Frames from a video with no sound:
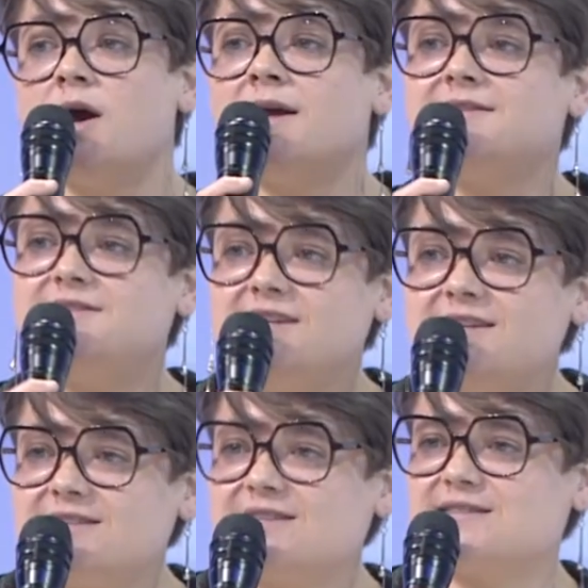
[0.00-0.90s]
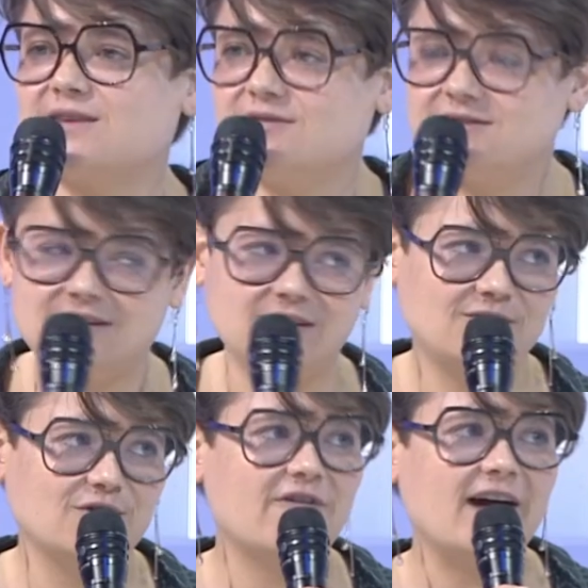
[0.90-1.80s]
disincentive
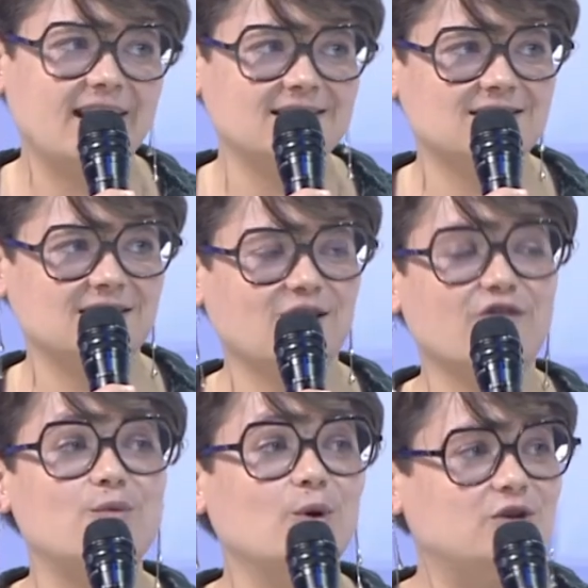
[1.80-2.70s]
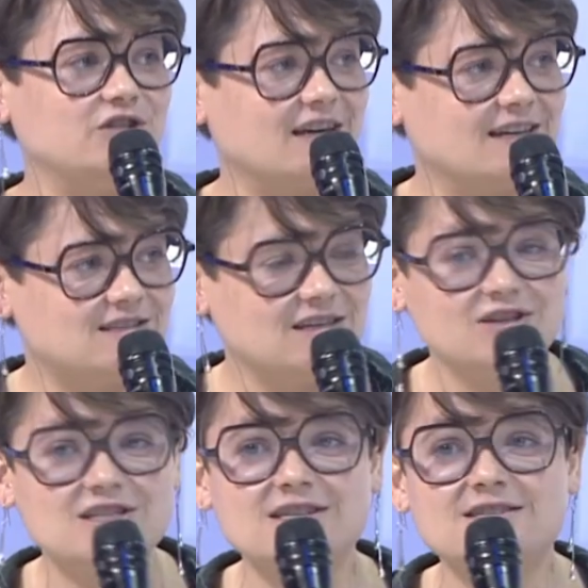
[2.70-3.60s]
the financing of polluting
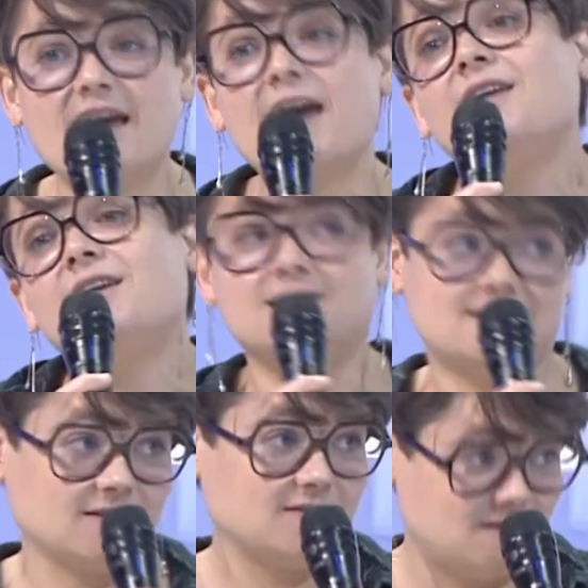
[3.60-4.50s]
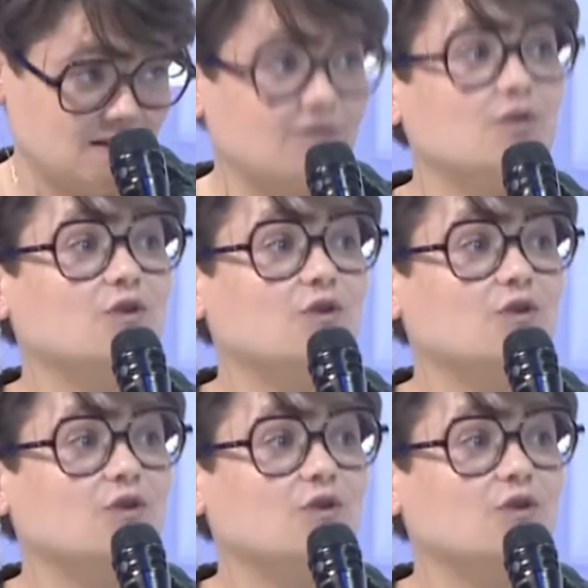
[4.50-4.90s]
activities and incentive the